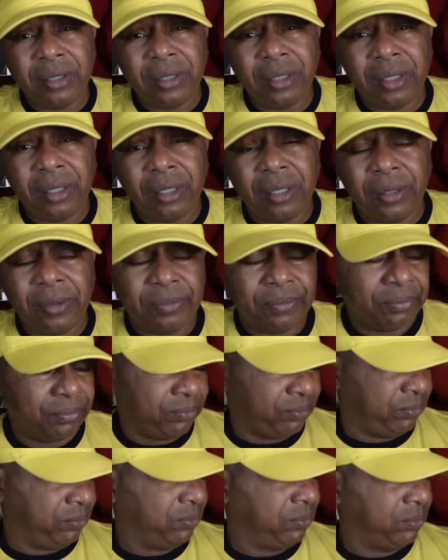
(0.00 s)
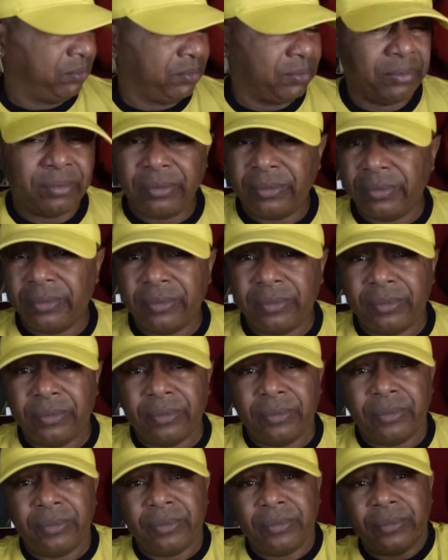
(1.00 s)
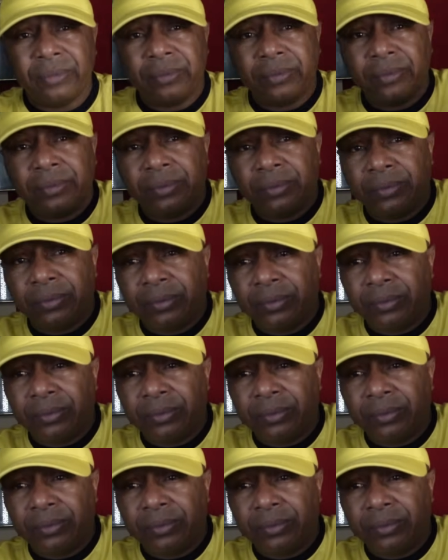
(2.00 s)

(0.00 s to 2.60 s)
(silence)